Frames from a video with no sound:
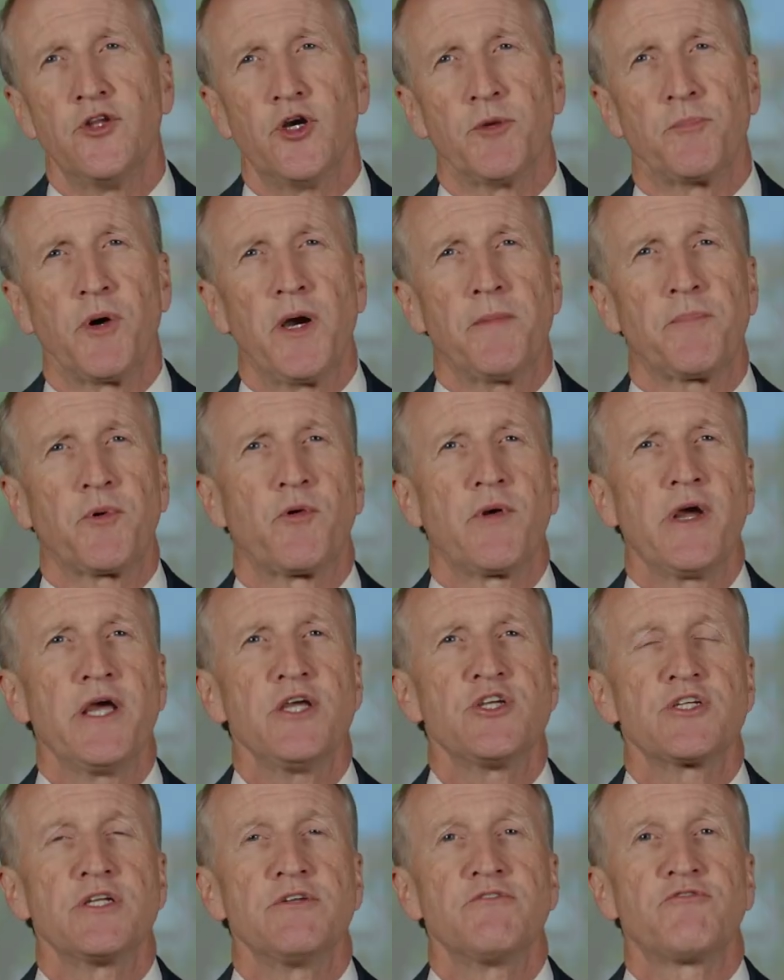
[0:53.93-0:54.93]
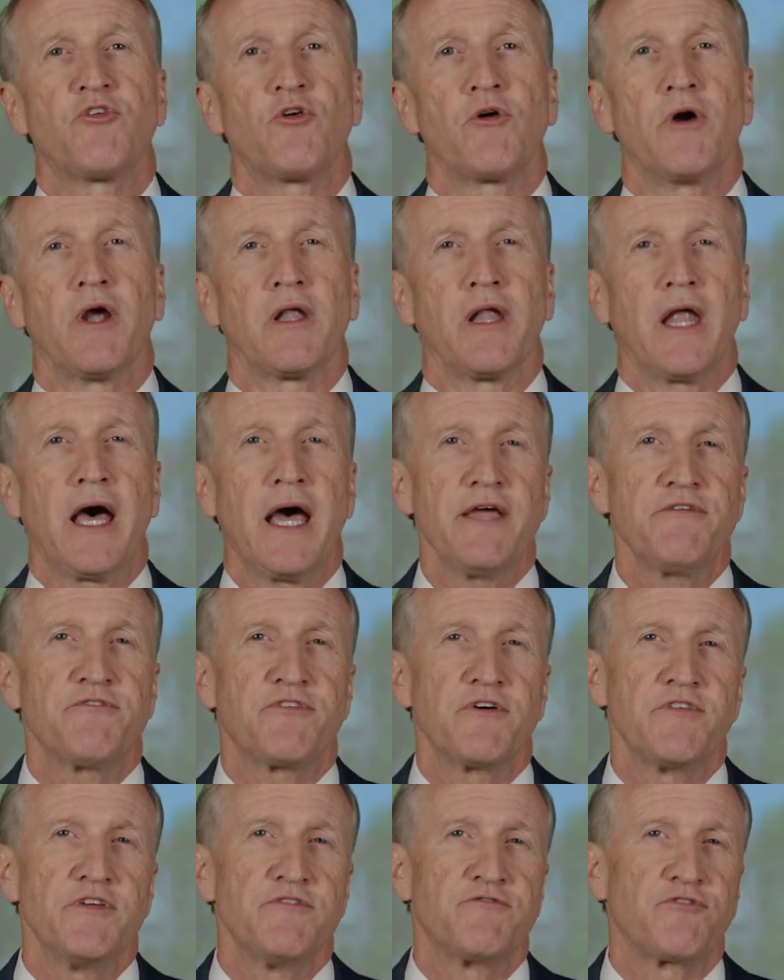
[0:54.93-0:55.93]
Your preparation for a
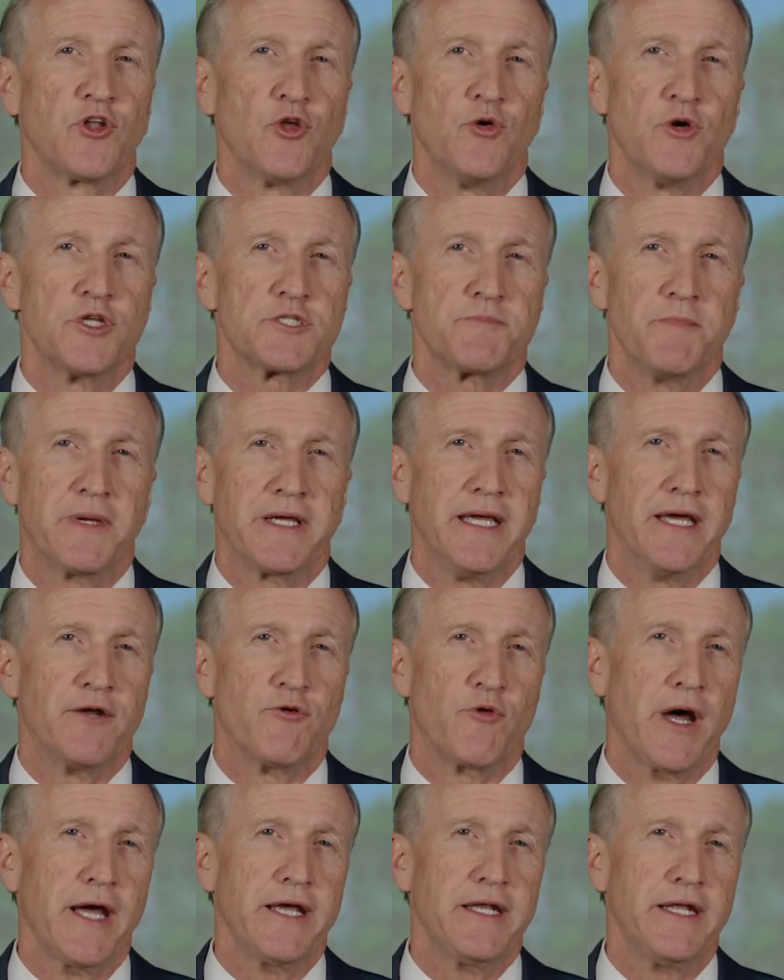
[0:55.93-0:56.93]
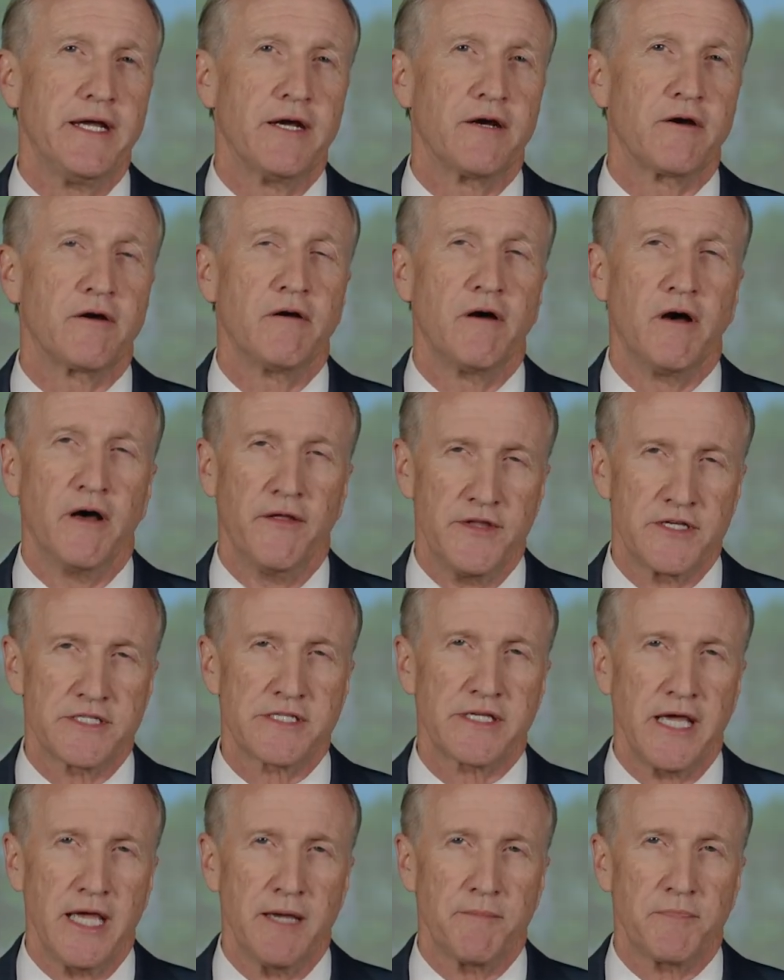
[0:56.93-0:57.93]
life of influence begins right here on
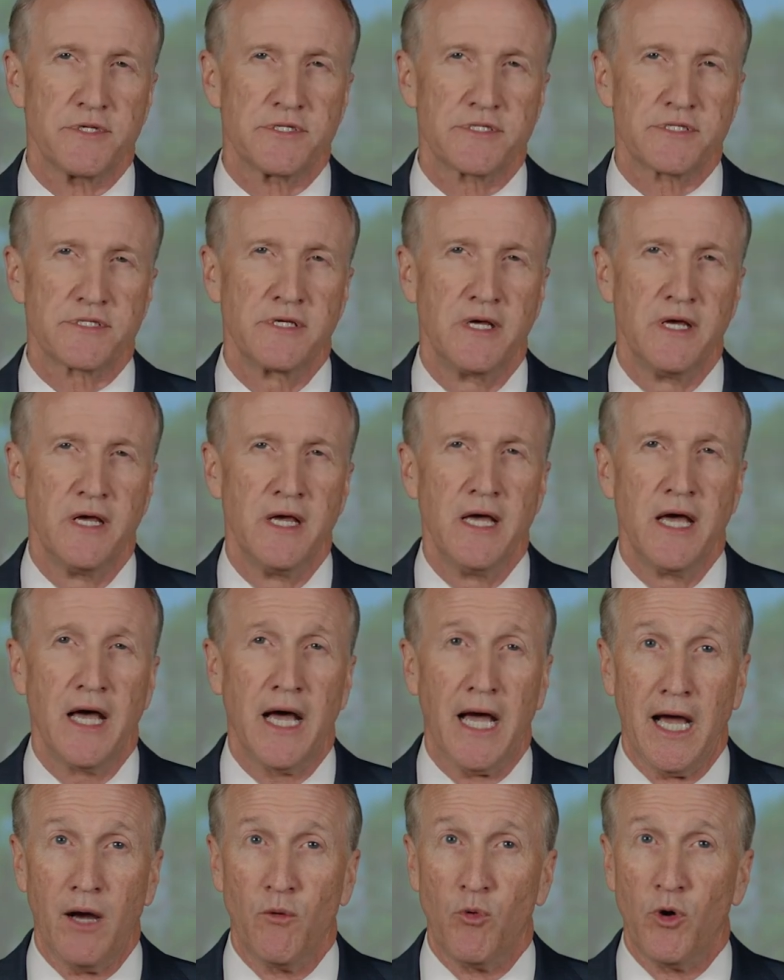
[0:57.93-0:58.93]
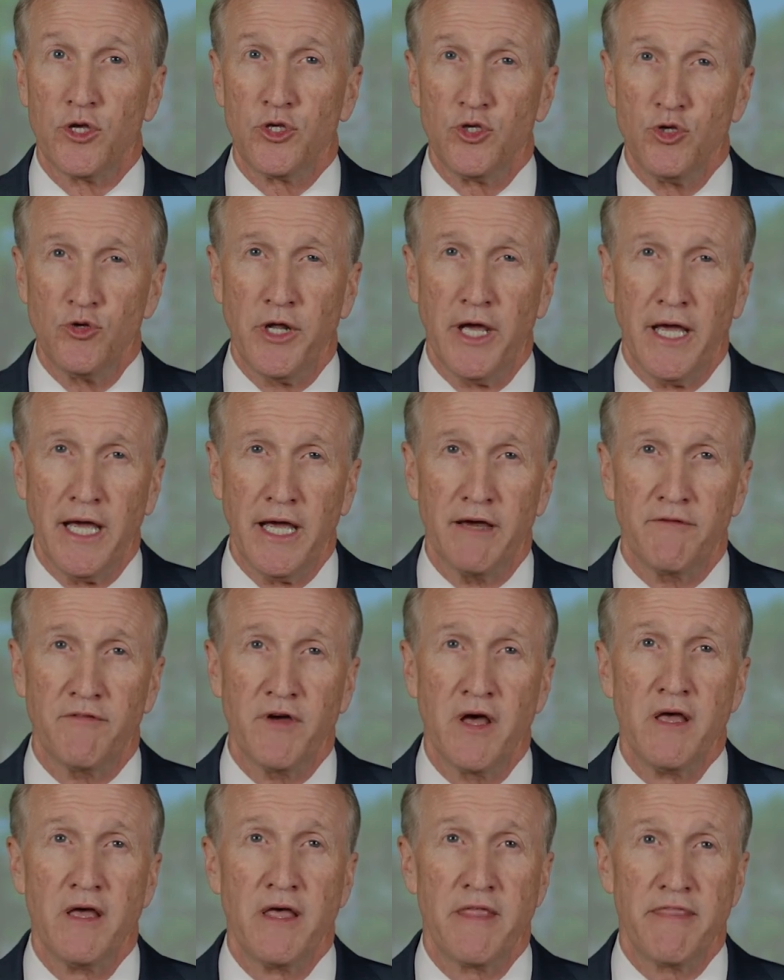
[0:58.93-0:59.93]
this campus. I want you to
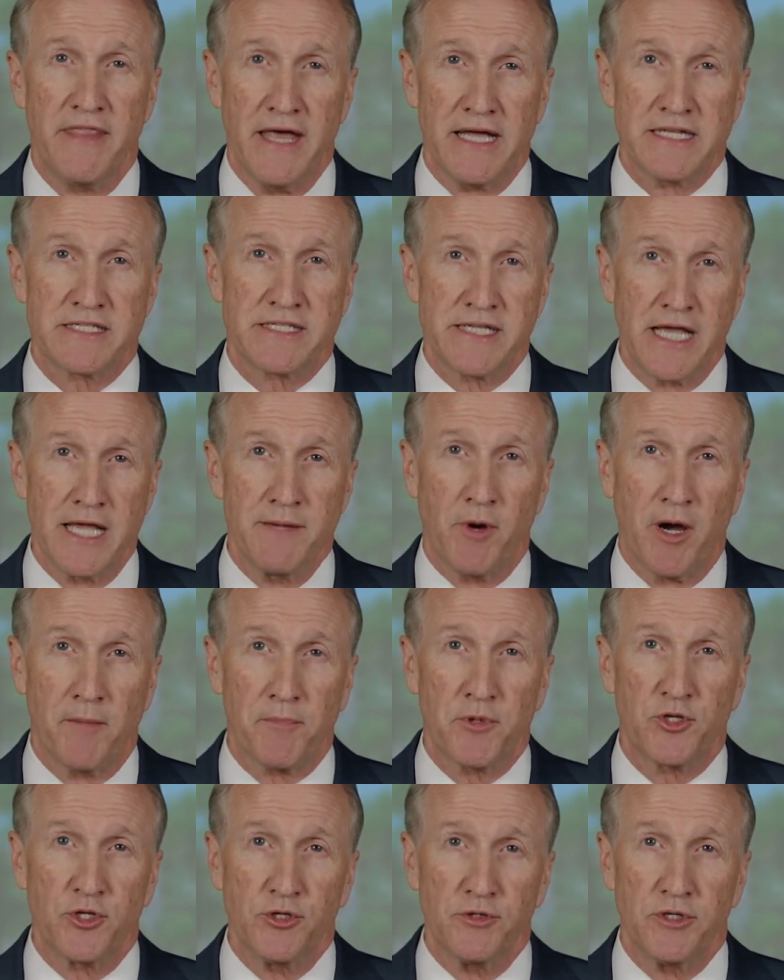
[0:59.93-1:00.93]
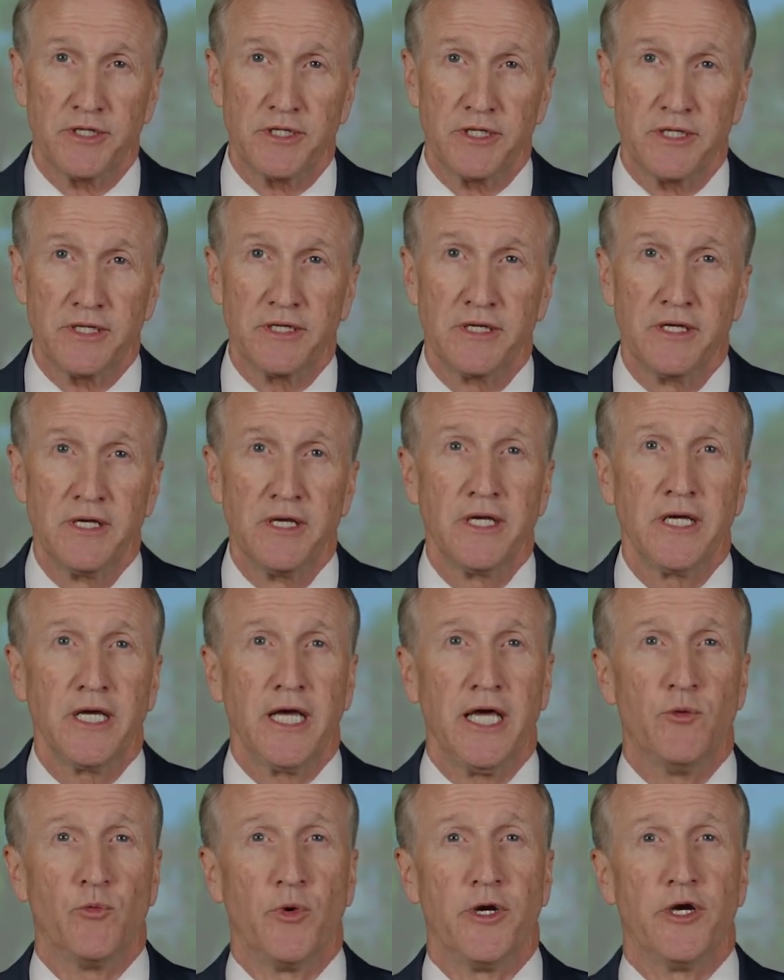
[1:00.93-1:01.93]
have that same opportunity,
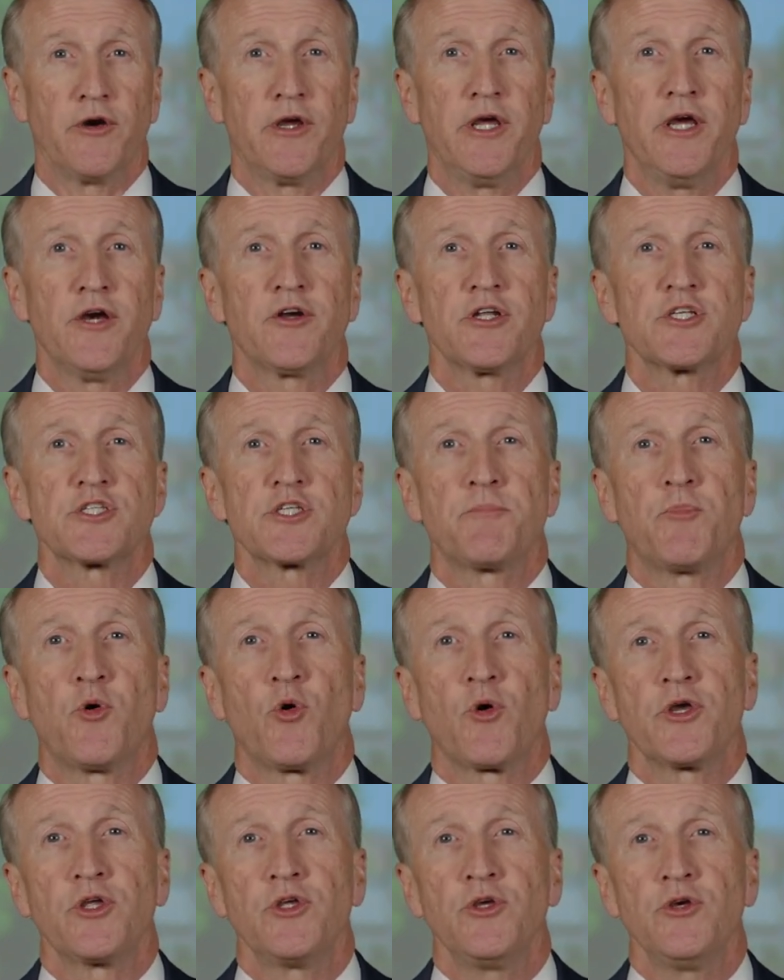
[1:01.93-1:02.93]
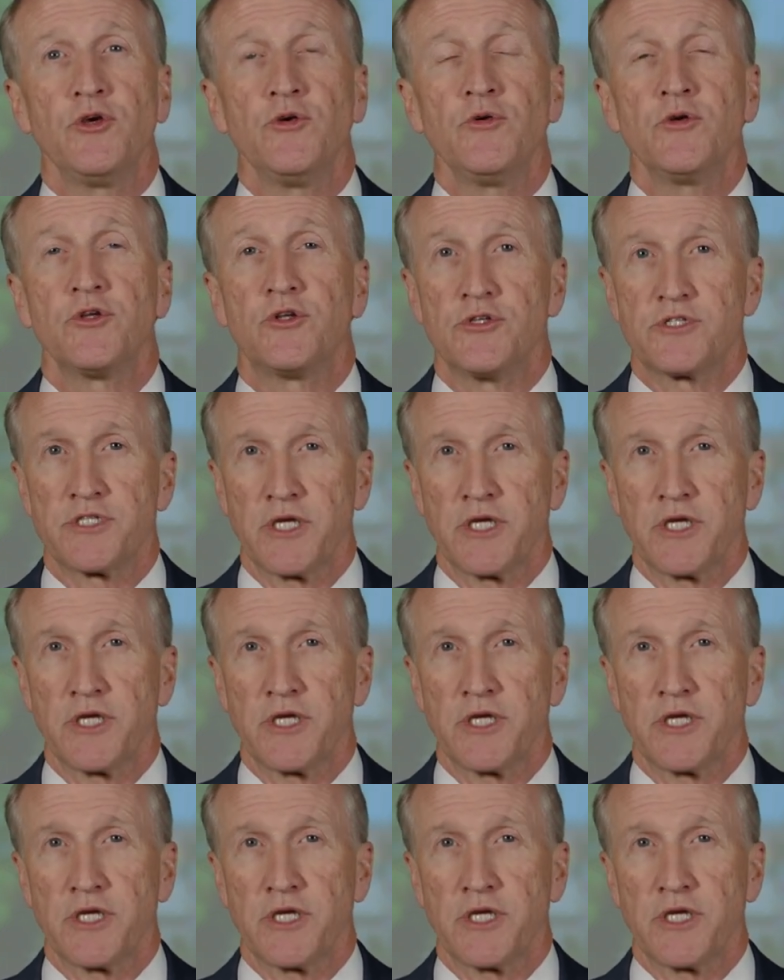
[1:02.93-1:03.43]
and we are here to support you to